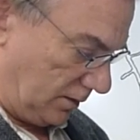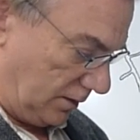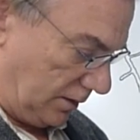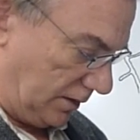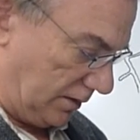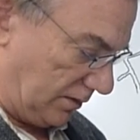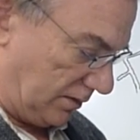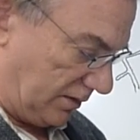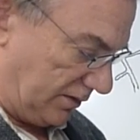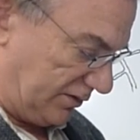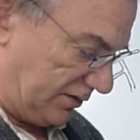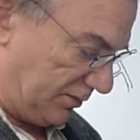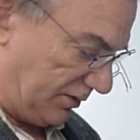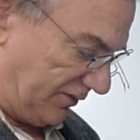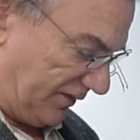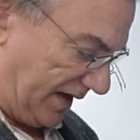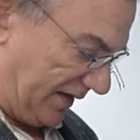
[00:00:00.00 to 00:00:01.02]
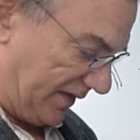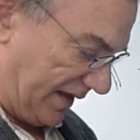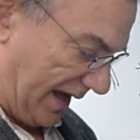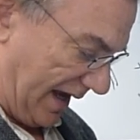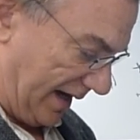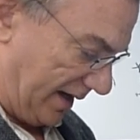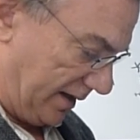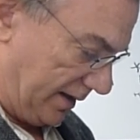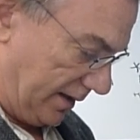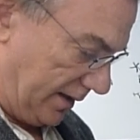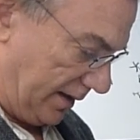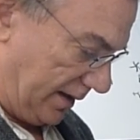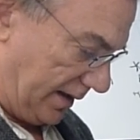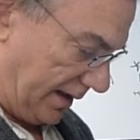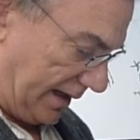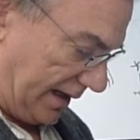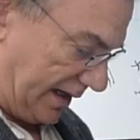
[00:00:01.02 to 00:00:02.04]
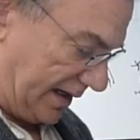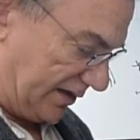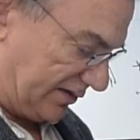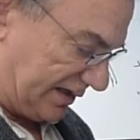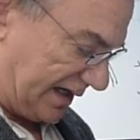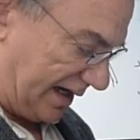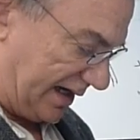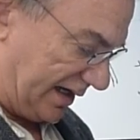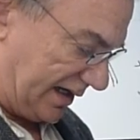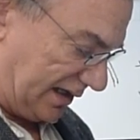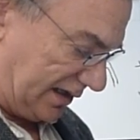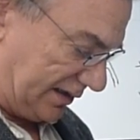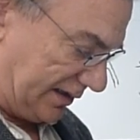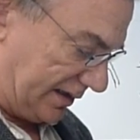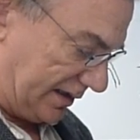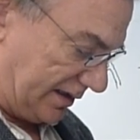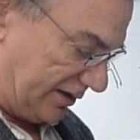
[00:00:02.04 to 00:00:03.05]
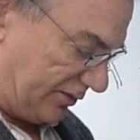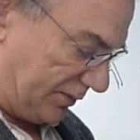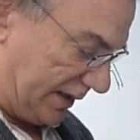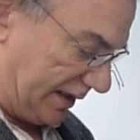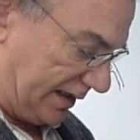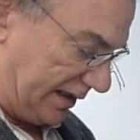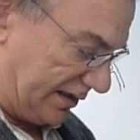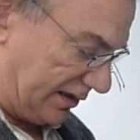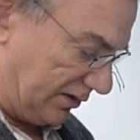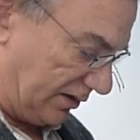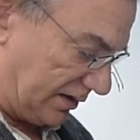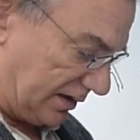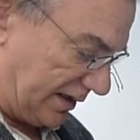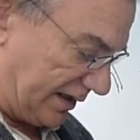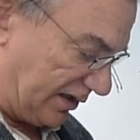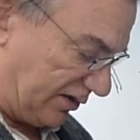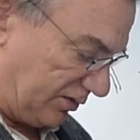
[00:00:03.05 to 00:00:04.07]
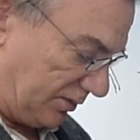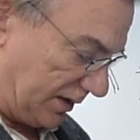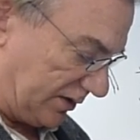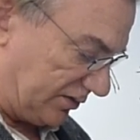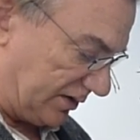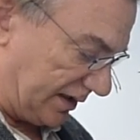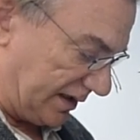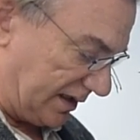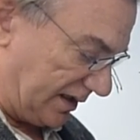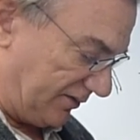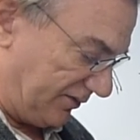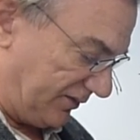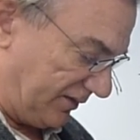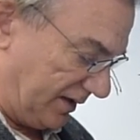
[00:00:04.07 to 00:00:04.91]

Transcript: in order to prevent that. And it's getting clear. It's beginning to look like it's mixing enough.